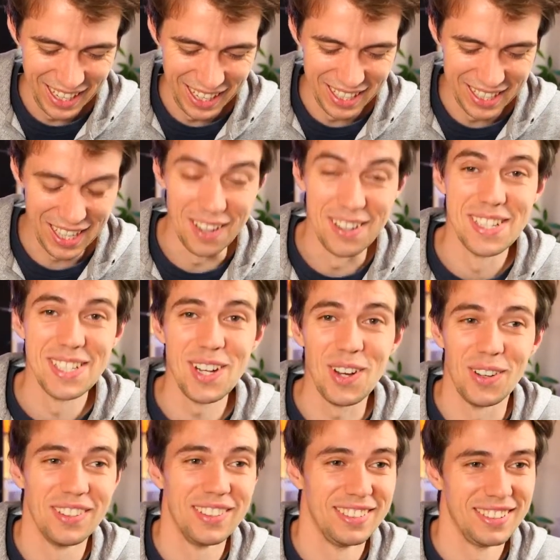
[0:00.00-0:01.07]
Yeah,
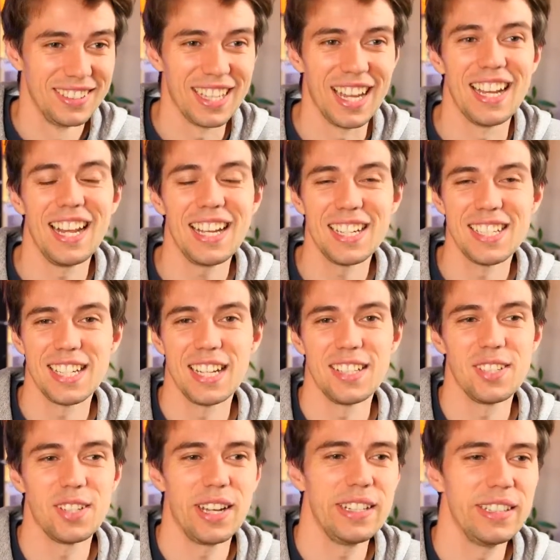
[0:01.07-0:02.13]
so, yeah, like I said,
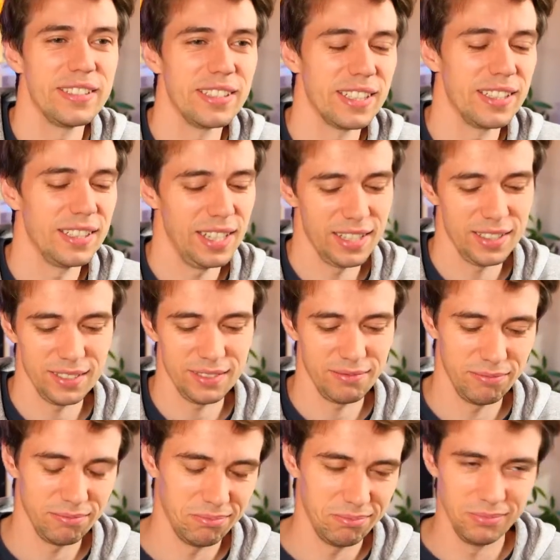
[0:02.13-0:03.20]
so anything like,
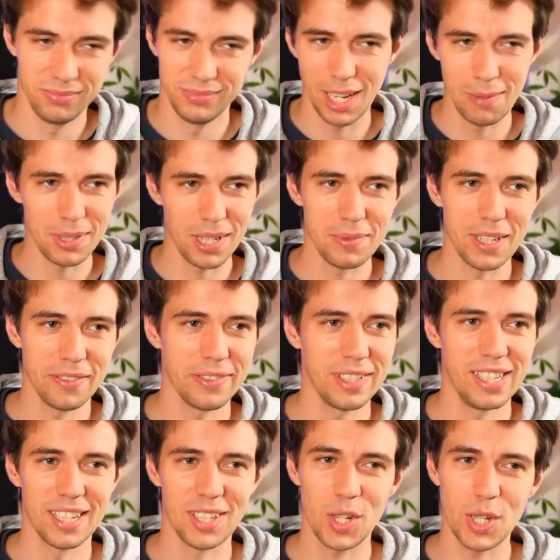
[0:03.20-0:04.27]
sometimes I feel
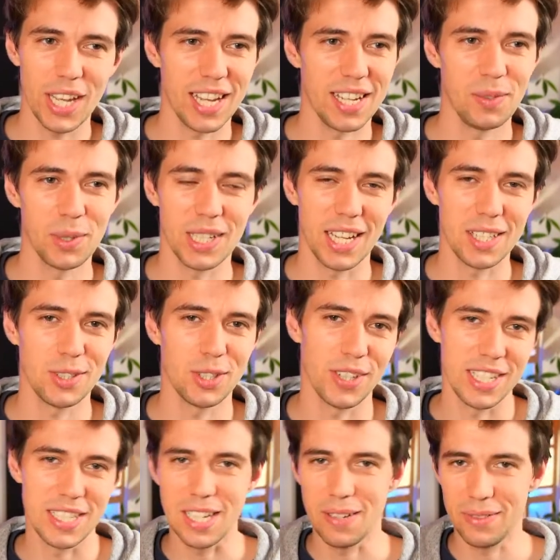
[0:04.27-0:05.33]
like, okay, I would like to
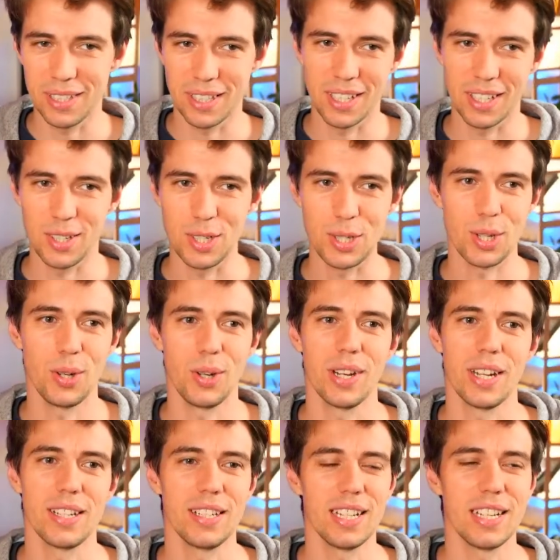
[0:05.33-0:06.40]
try something or so,
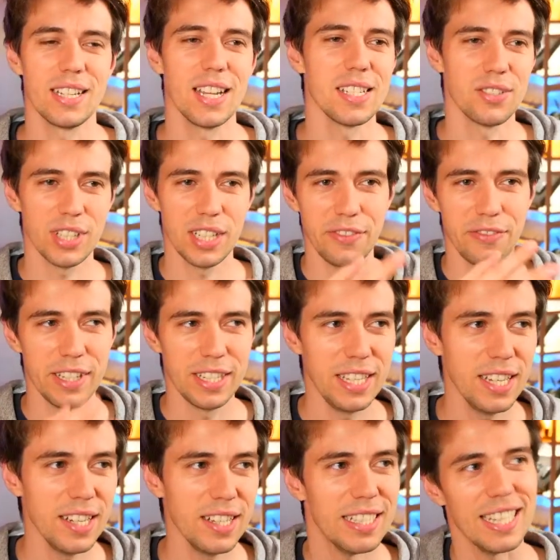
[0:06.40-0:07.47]
and it doesn't really fit
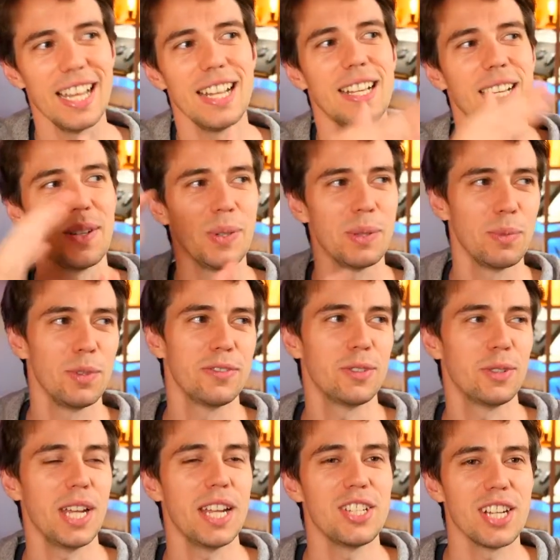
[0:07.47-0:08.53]
here, then it will move
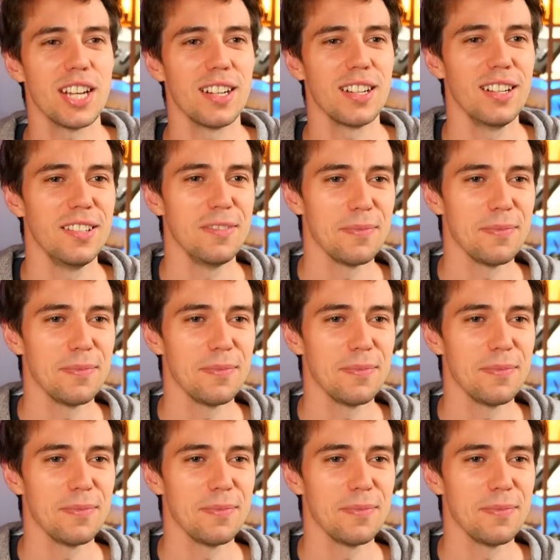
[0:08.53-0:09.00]
to that channel.